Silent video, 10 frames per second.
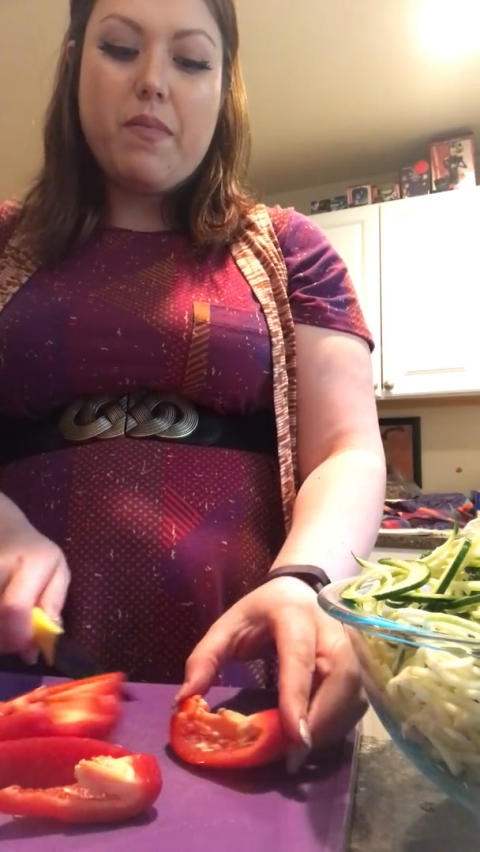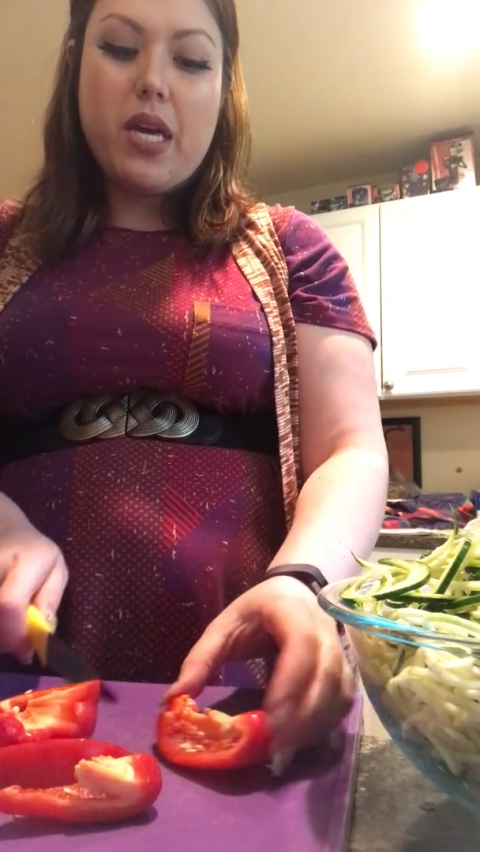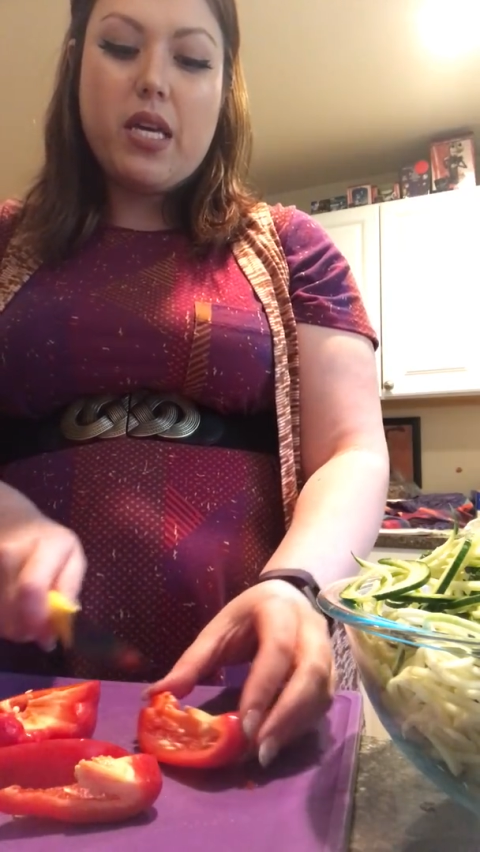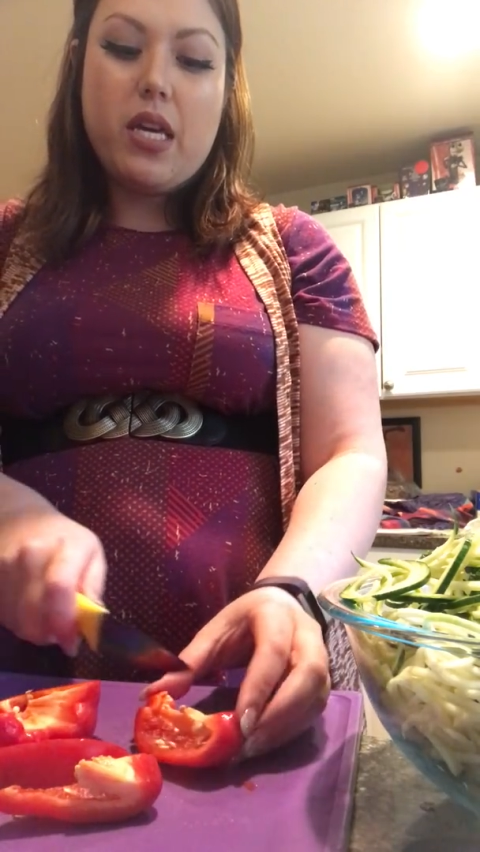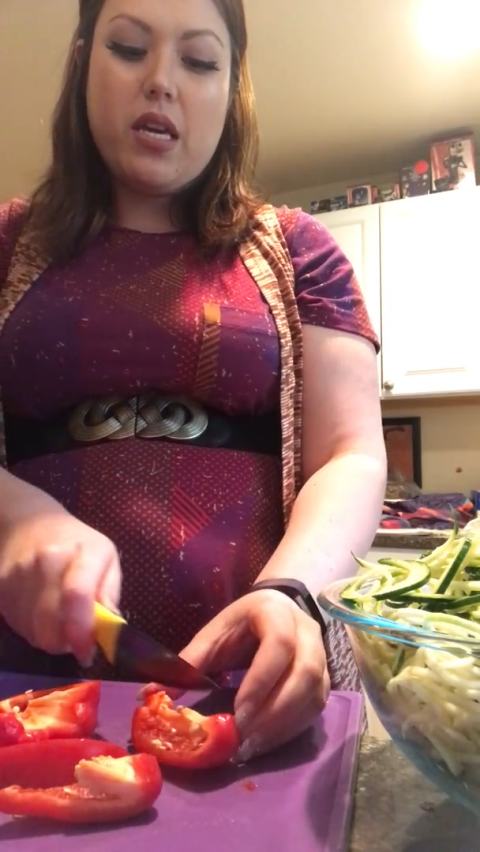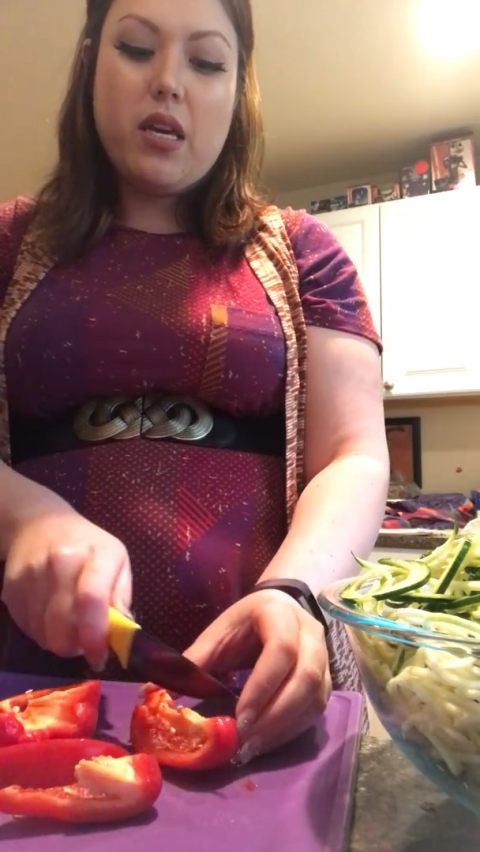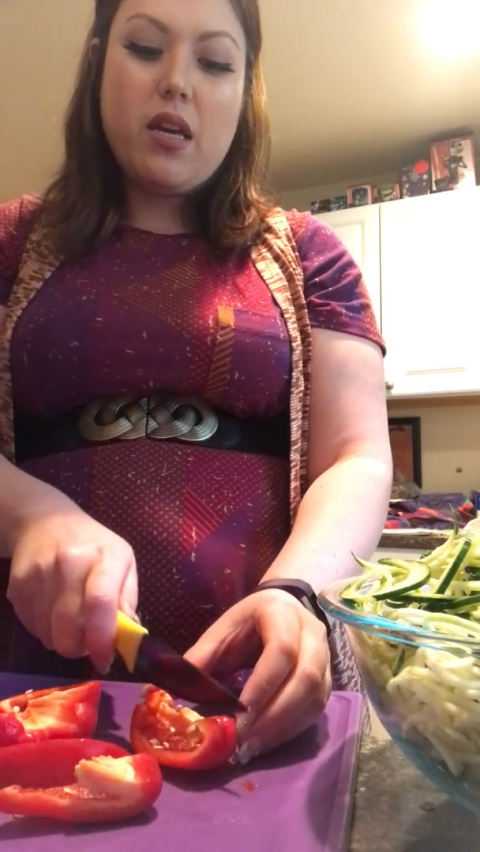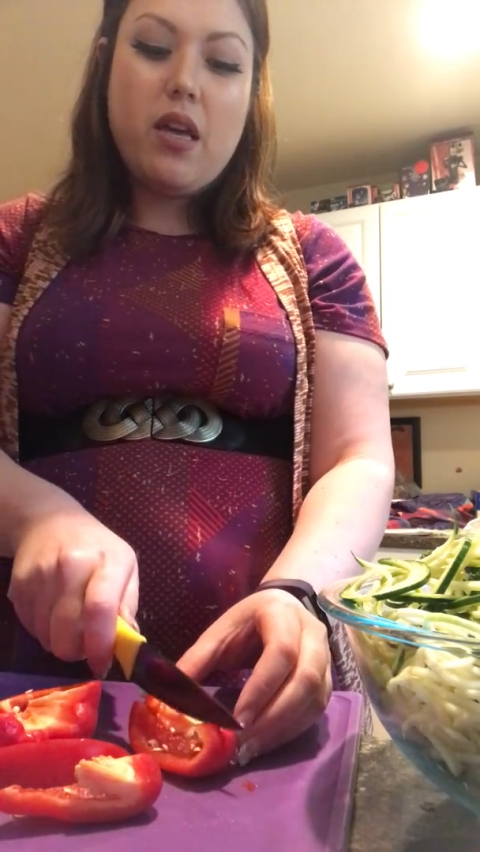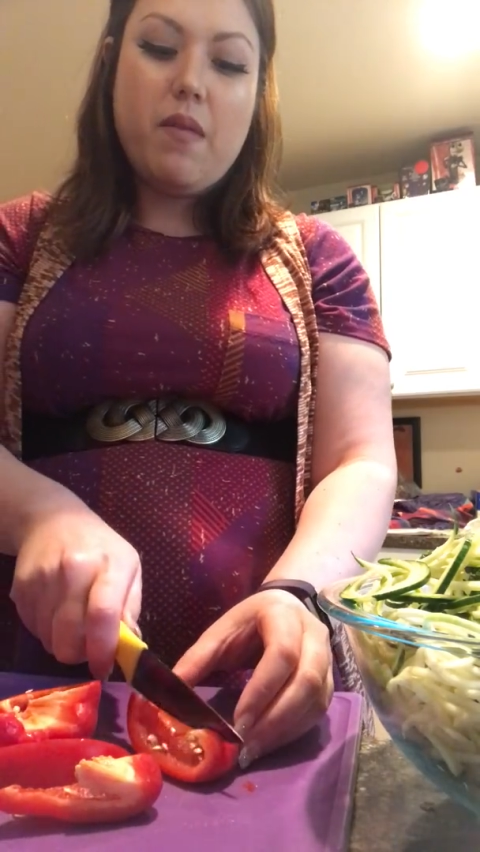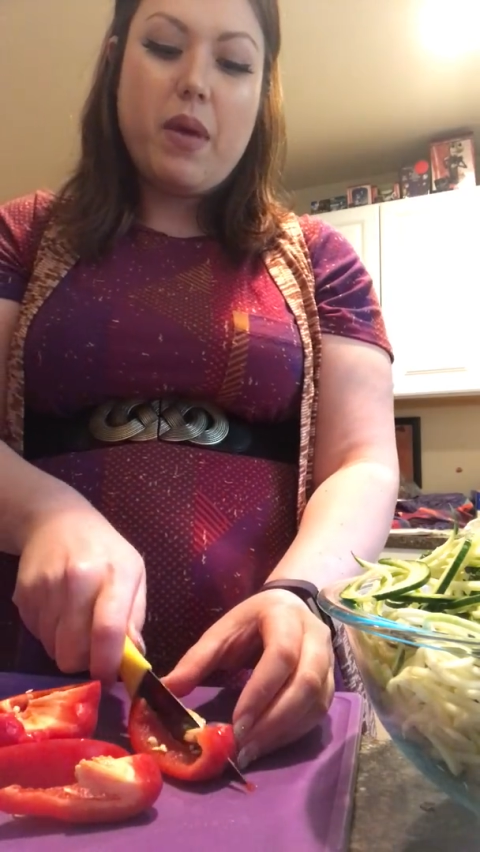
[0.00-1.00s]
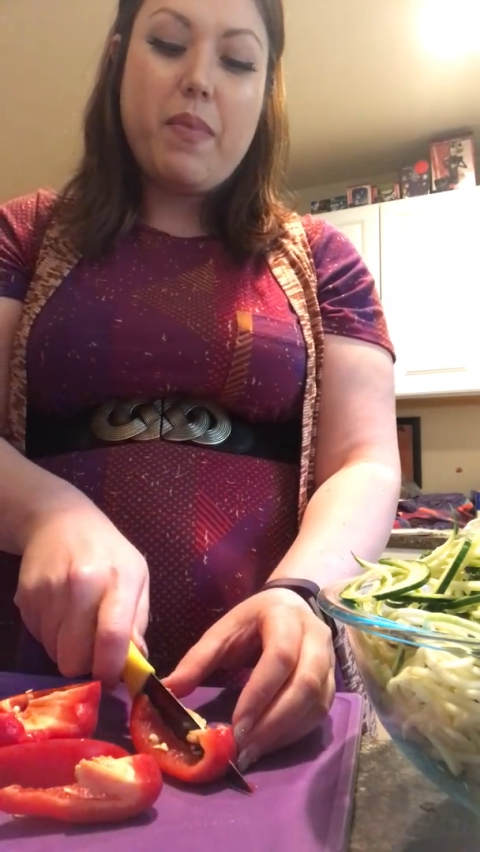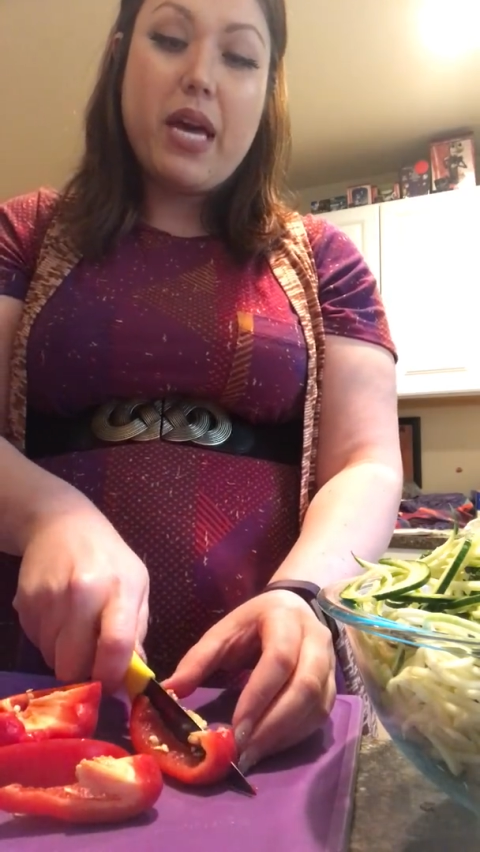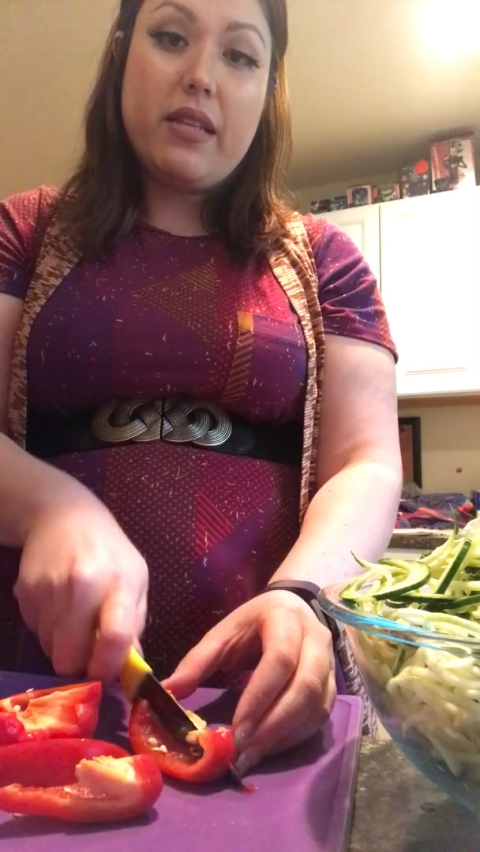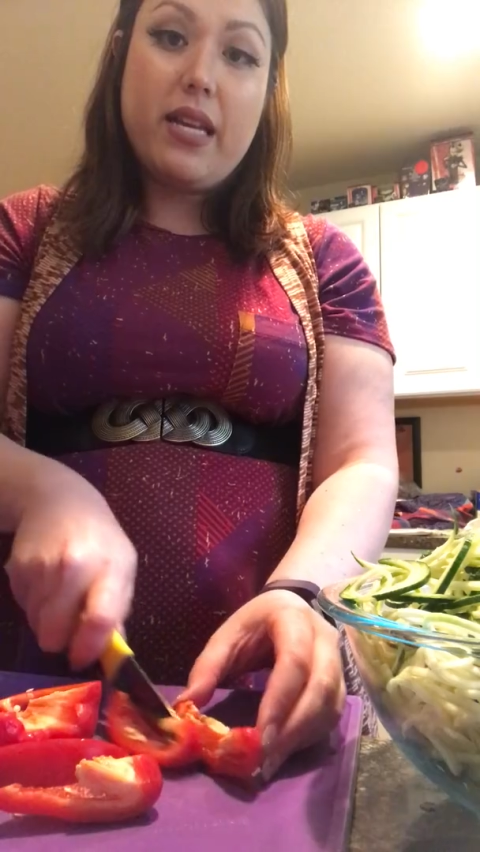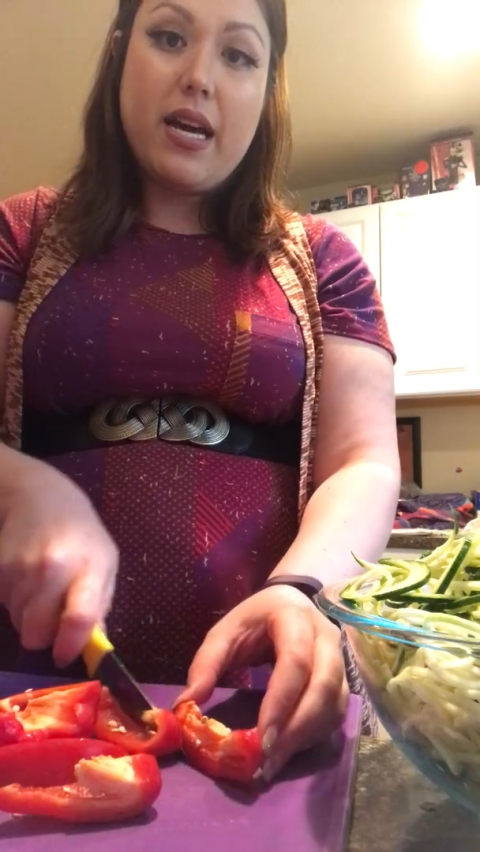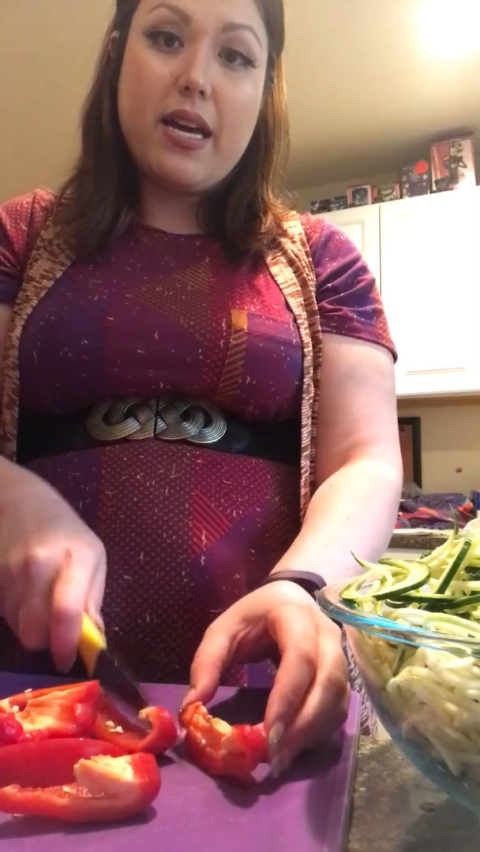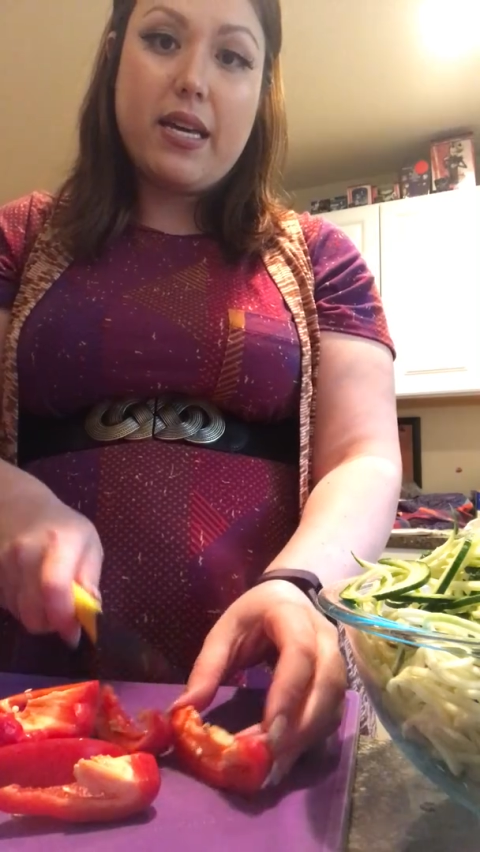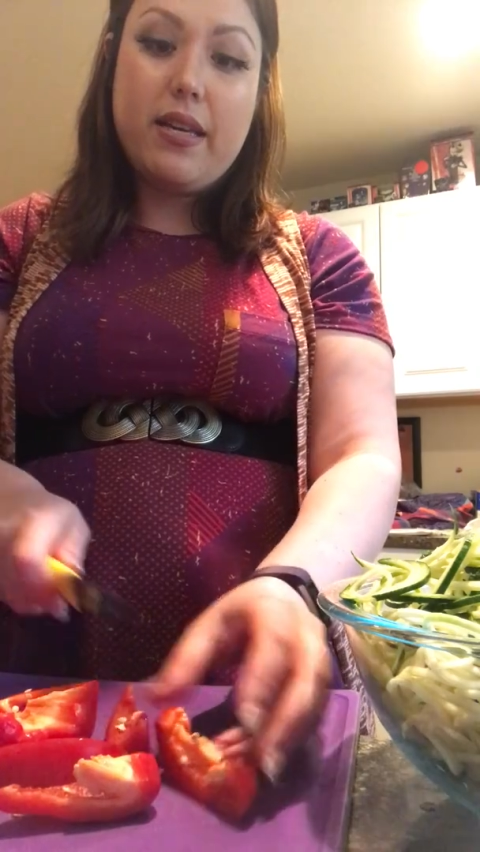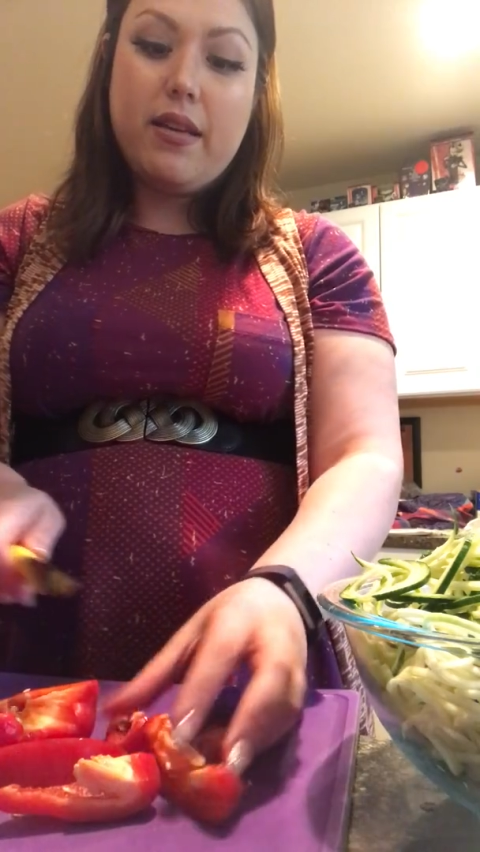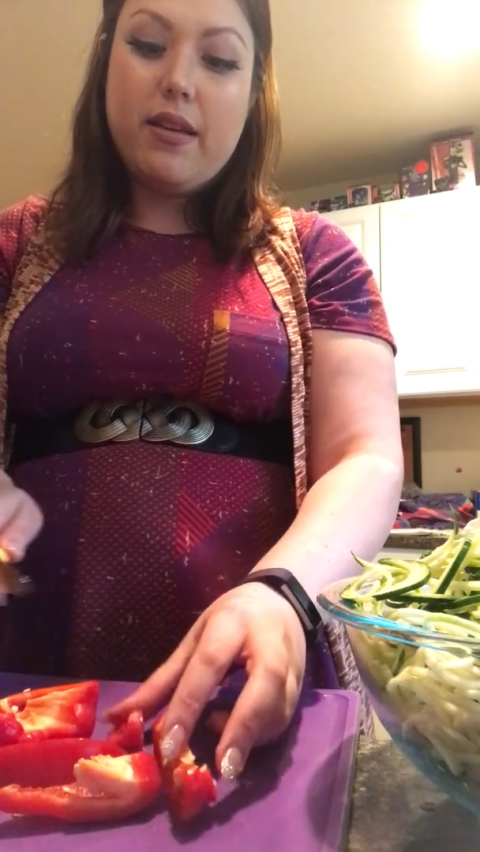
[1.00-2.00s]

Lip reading: making my pad thai.